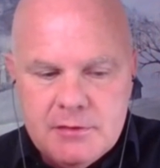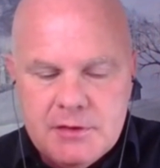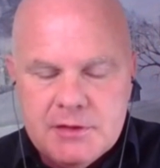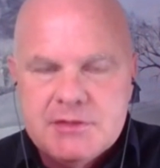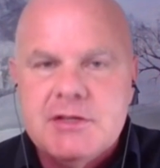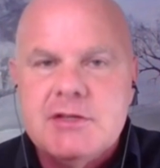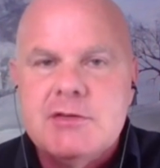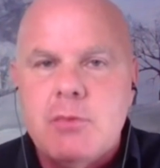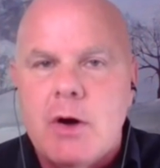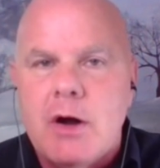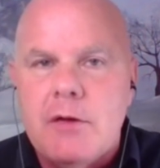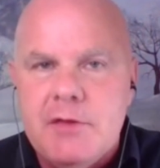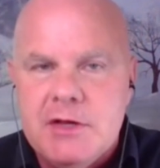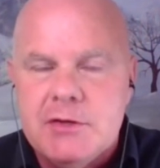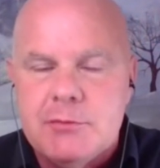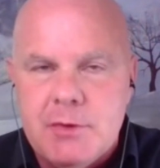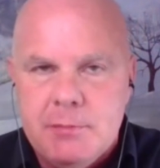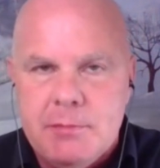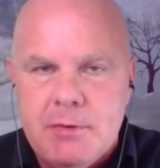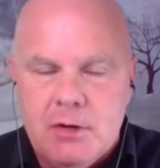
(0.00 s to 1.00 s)
This is where
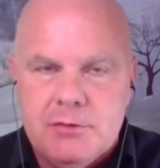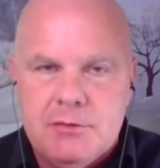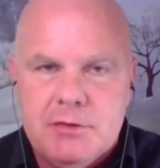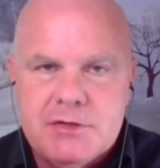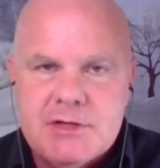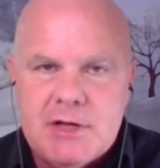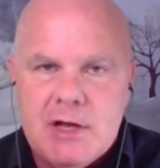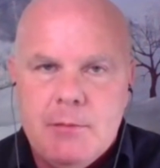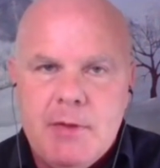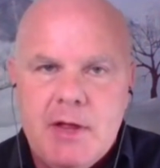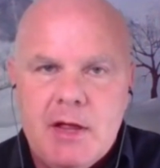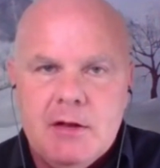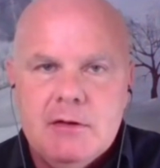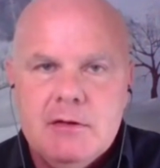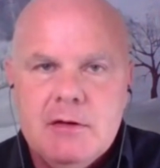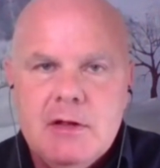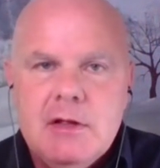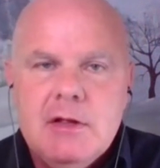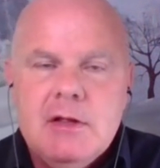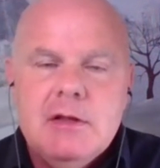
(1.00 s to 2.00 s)
these rebuilders come
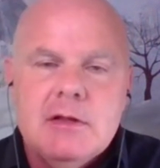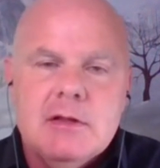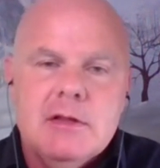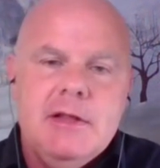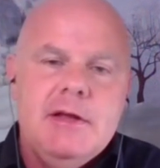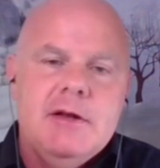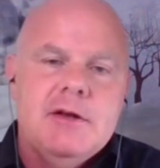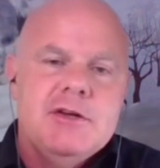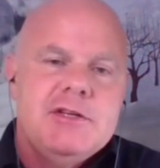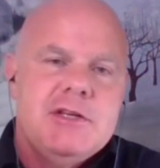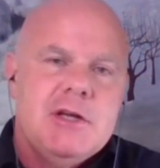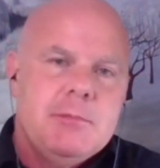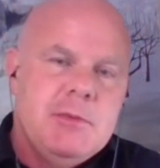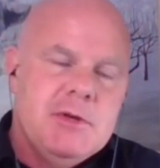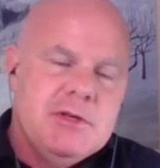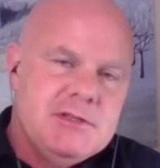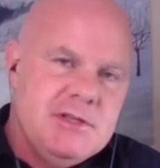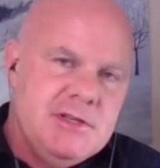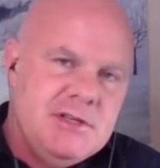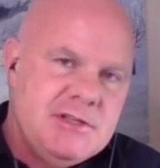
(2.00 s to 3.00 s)
in. Leadership
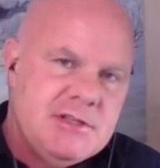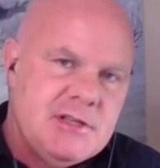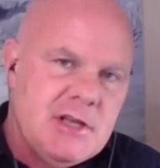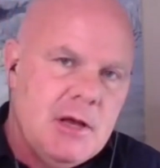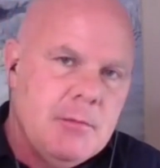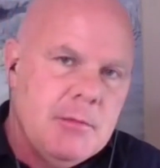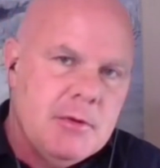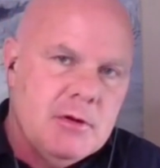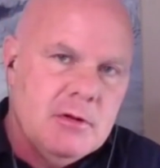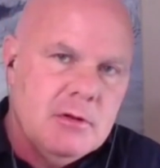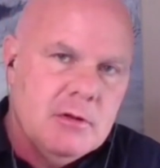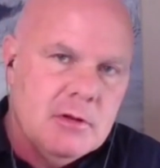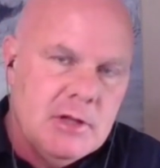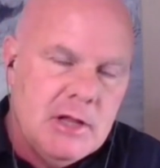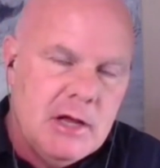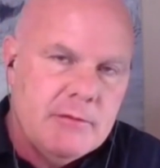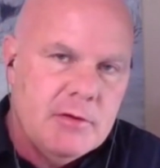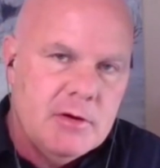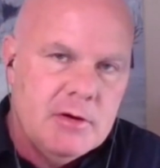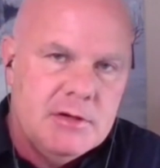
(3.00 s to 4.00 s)
is the seminal
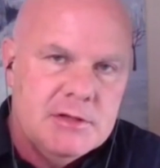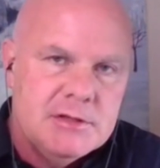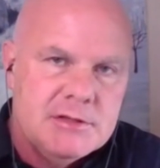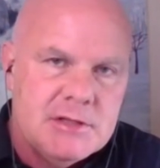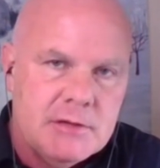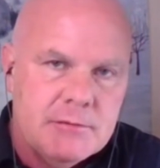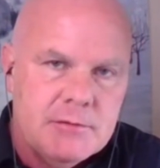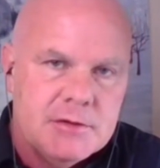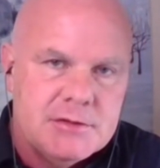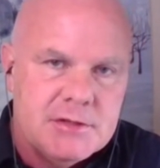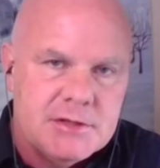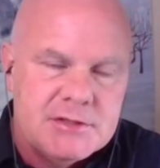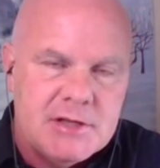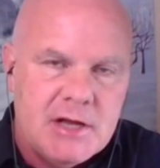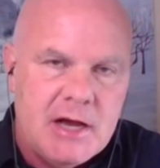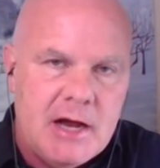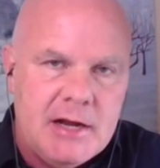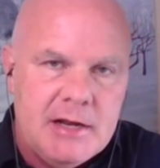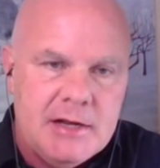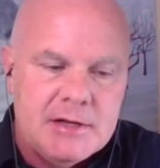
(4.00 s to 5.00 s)
lever in civil
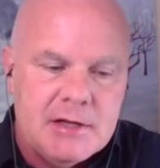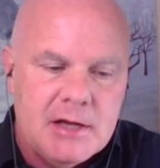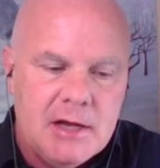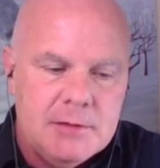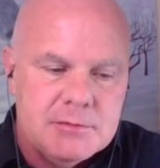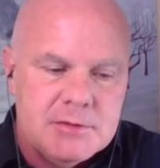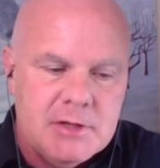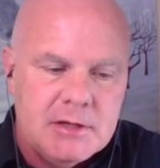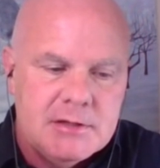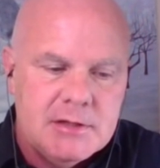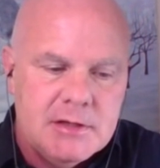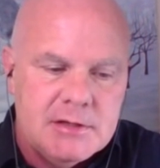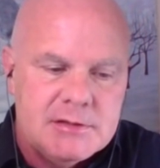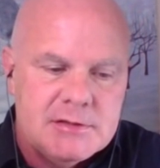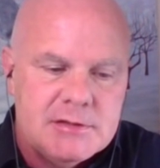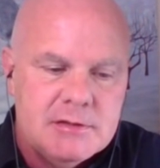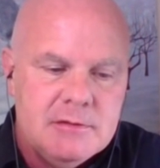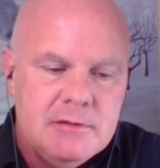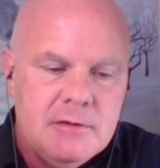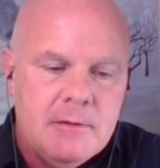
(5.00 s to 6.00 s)
society in times like
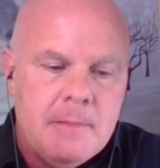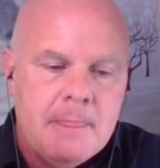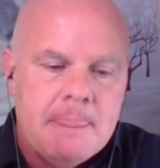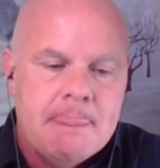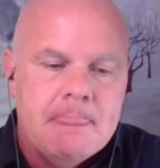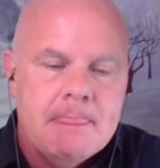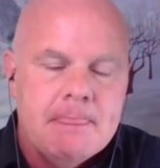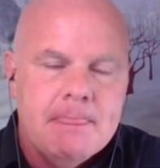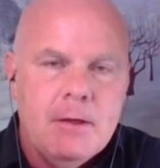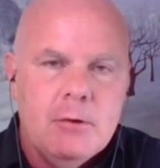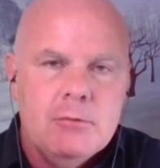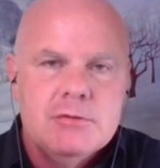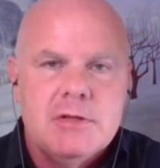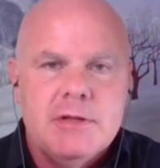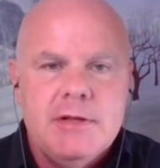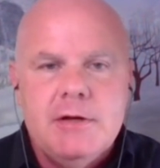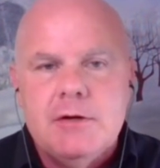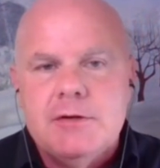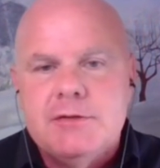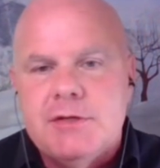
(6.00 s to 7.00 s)
this. Those
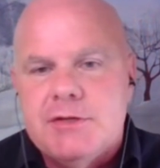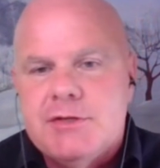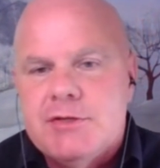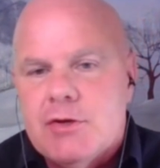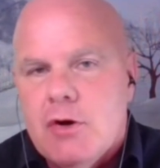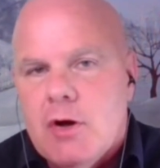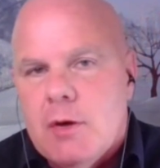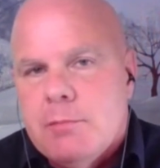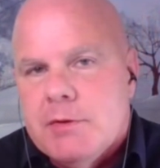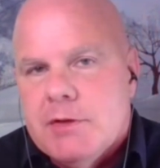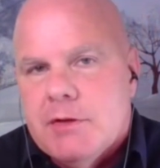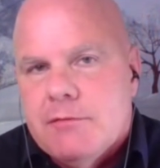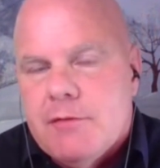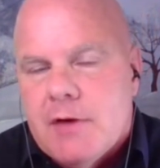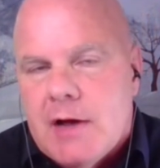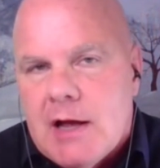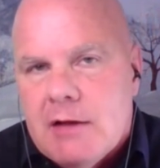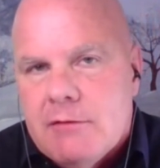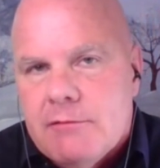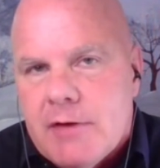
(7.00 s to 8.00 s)
leaders that show up with the
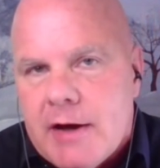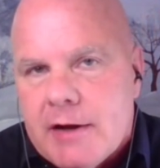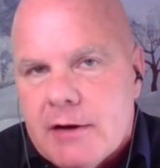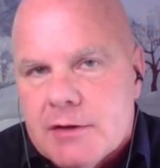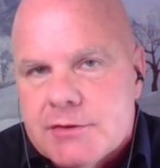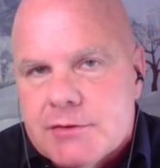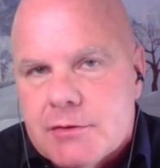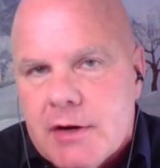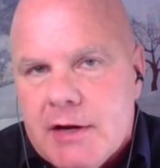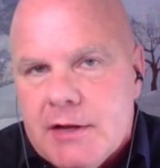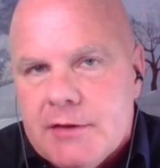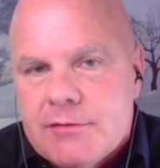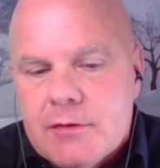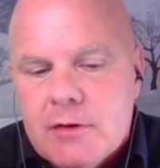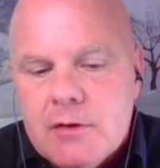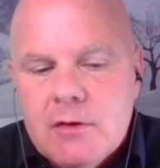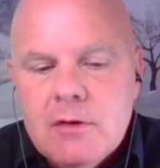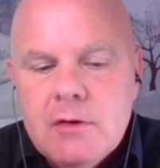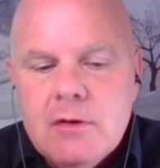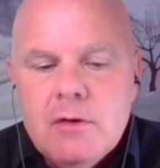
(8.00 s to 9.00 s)
5 vital
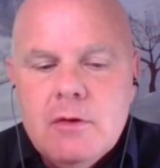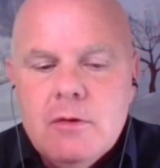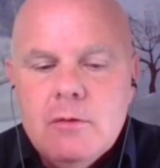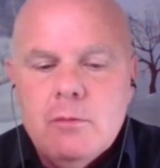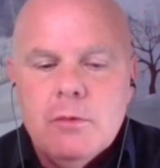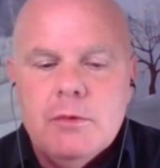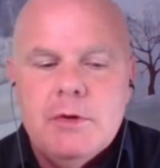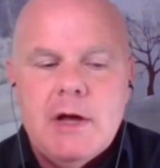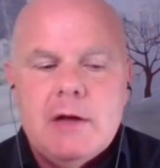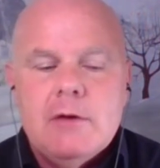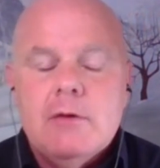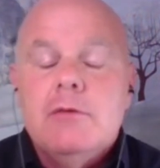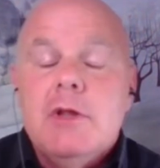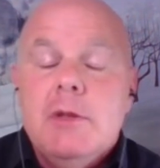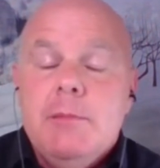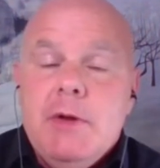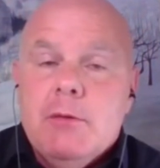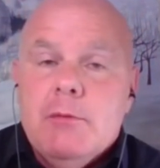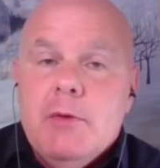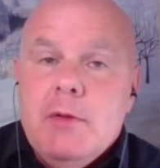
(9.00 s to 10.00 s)
traits will not
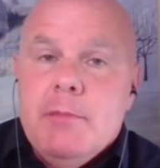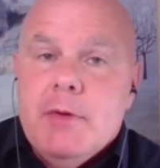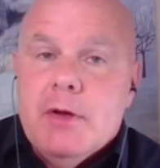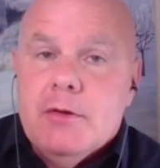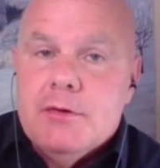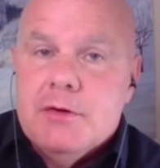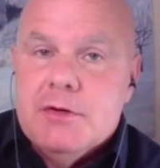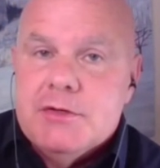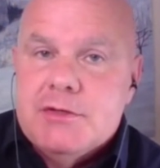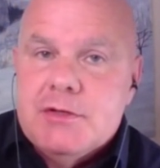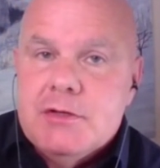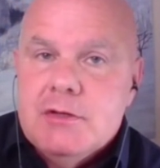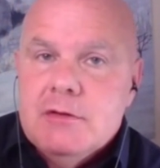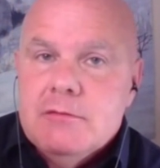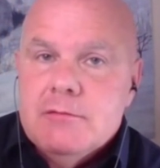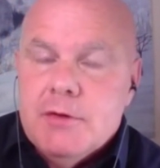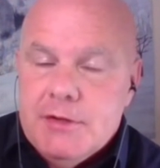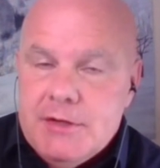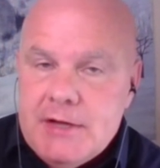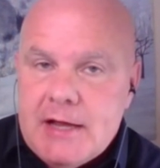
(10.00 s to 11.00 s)
only be rebuilders
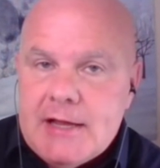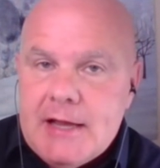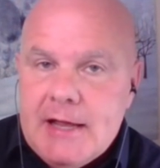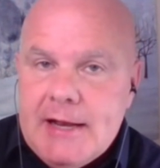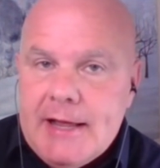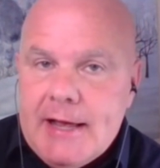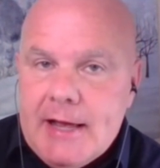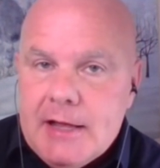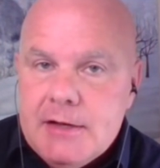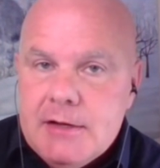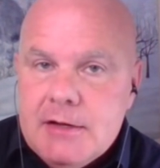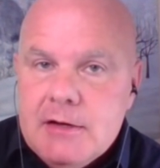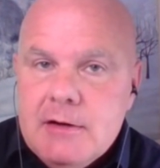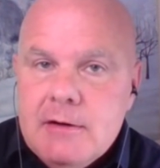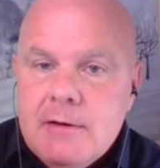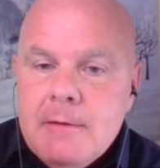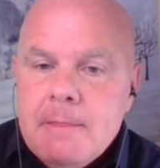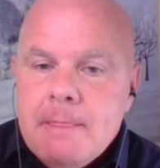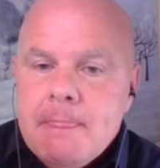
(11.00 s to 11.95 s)
for the decade ahead,